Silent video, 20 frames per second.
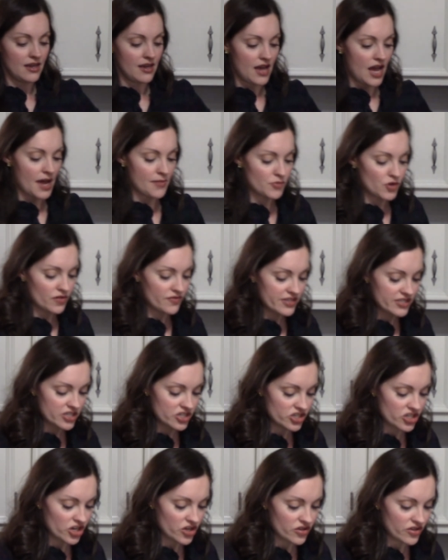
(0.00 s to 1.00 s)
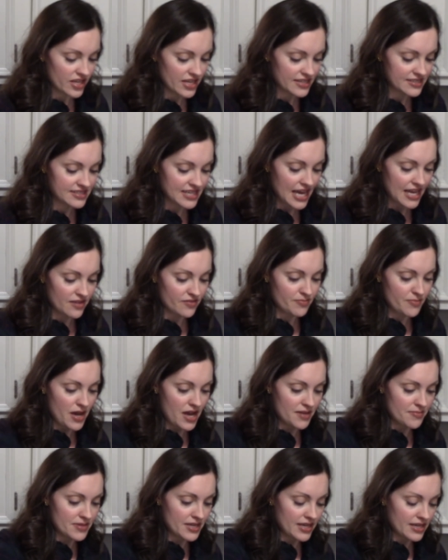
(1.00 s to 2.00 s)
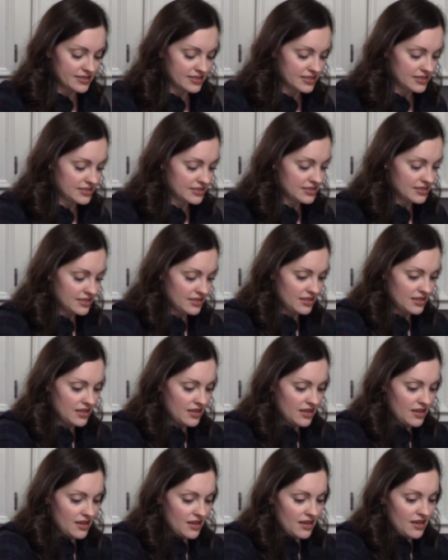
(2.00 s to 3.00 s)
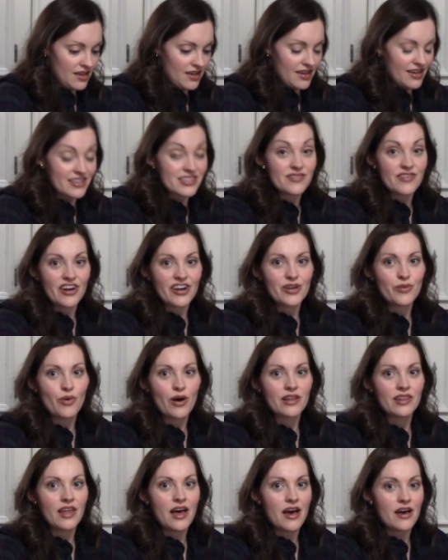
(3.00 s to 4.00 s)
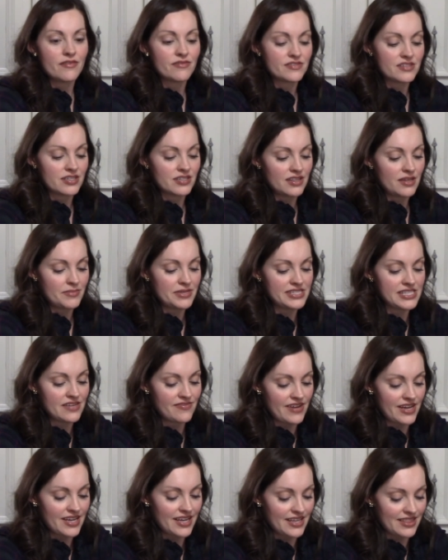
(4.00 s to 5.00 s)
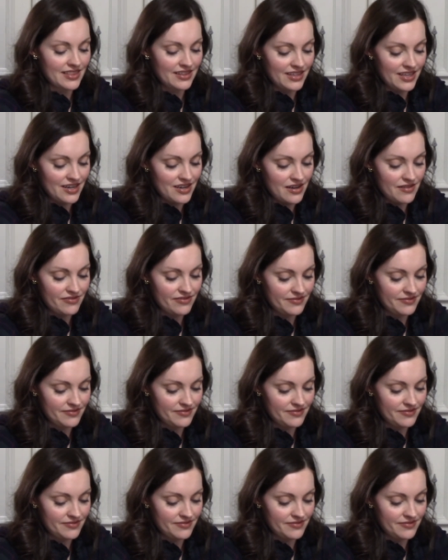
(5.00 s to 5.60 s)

I'm nervous to show you the inside of mine because it's It's very well loved. Let me see if I can get the lid off.